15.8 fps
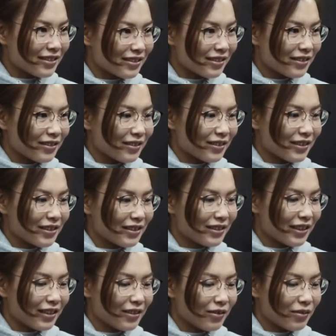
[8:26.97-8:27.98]
I was
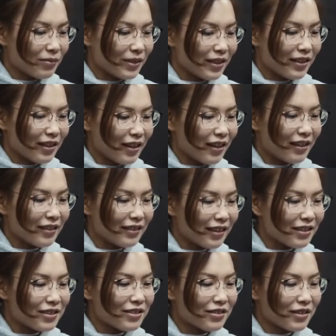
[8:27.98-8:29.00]
like, oh my God,
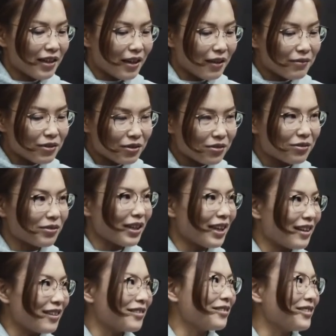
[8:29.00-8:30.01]
I still have 2
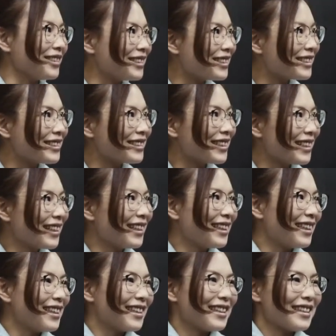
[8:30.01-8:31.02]
rounds.
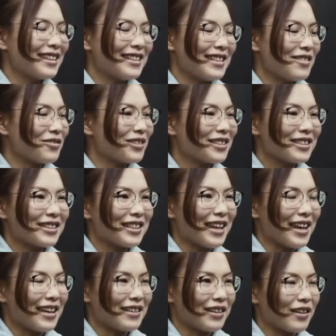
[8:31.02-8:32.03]
It was
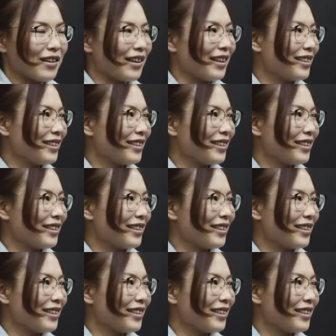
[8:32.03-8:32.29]
that hard.